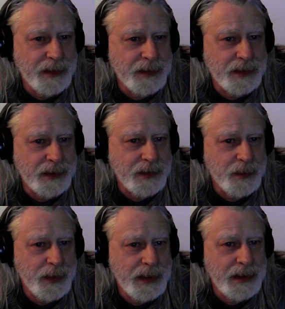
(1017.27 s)
since
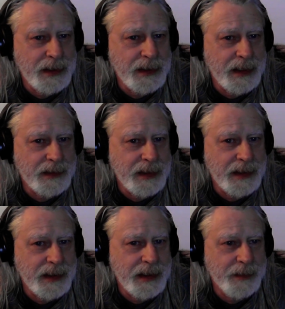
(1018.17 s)

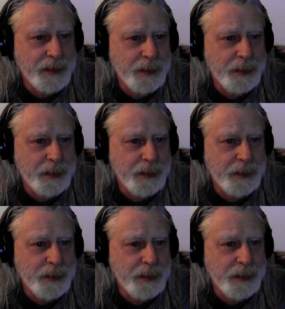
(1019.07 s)
2019 ended up the